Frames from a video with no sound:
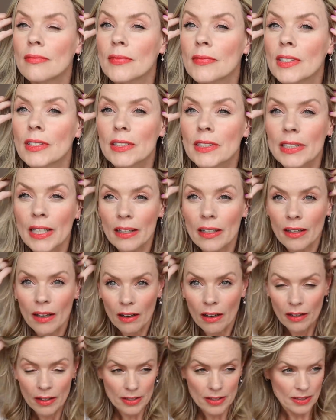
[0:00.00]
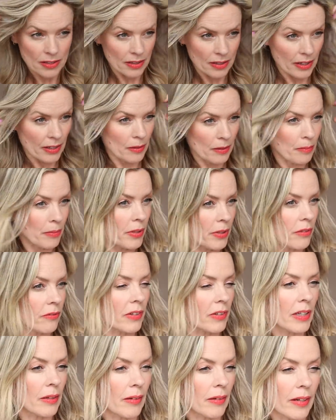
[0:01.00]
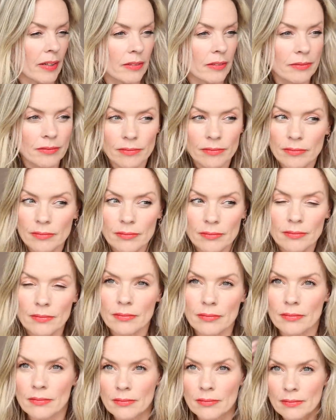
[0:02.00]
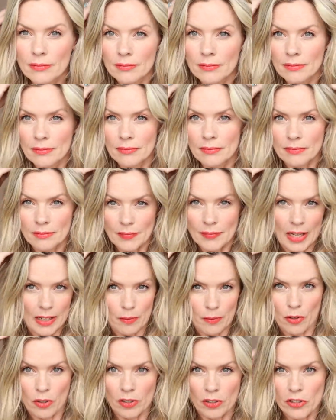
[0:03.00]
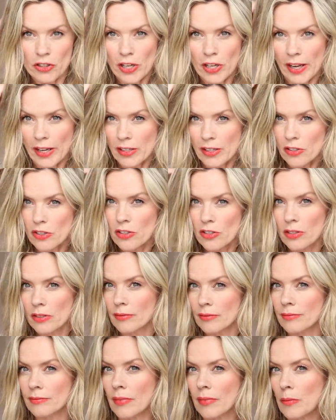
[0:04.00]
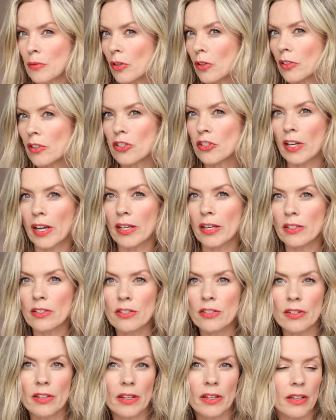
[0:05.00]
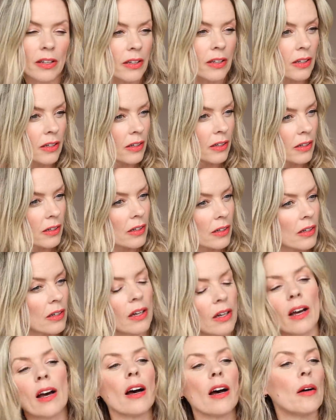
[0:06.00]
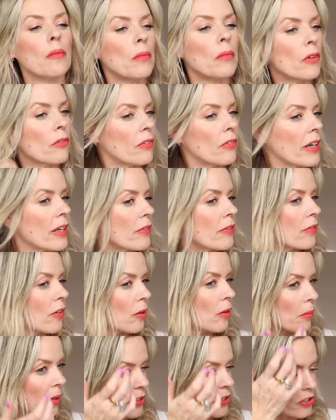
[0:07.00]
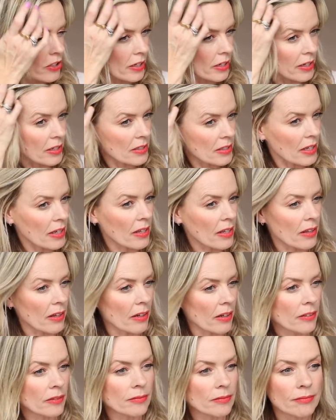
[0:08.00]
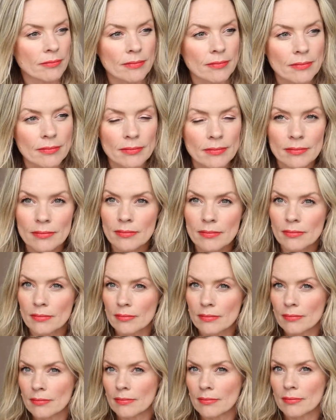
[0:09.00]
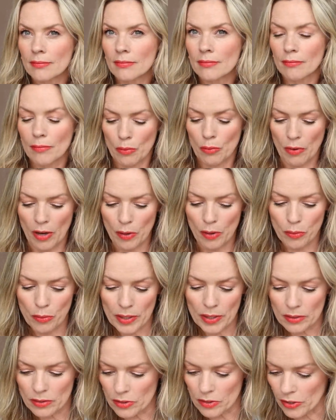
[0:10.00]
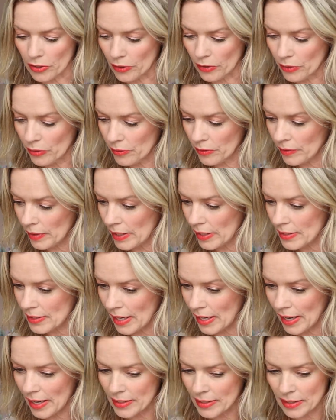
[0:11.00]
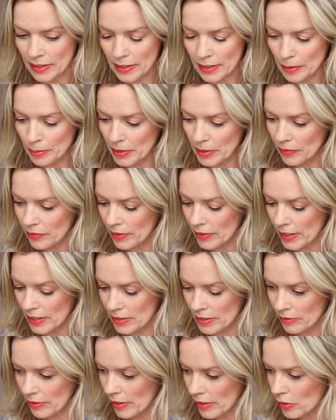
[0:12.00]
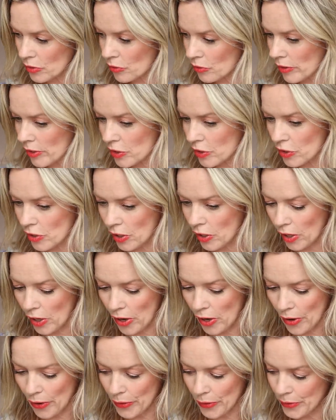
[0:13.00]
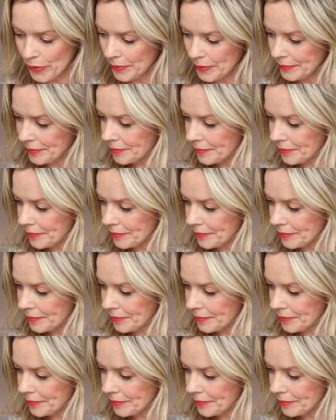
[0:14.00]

You see how that eye has stayed put really well? And I'm not going to change the reef on my cheeks either. But what I will do is add a little bit of Lisa Eldridge glow,